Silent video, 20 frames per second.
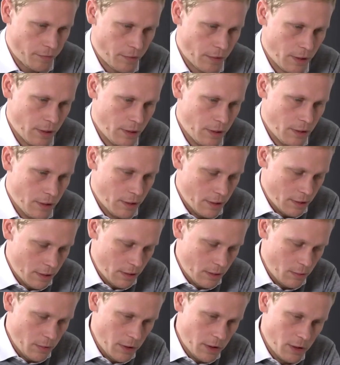from the
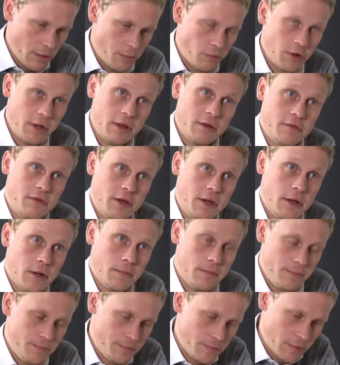base, push the
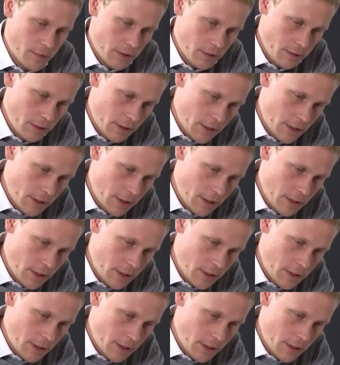lancet firmly on the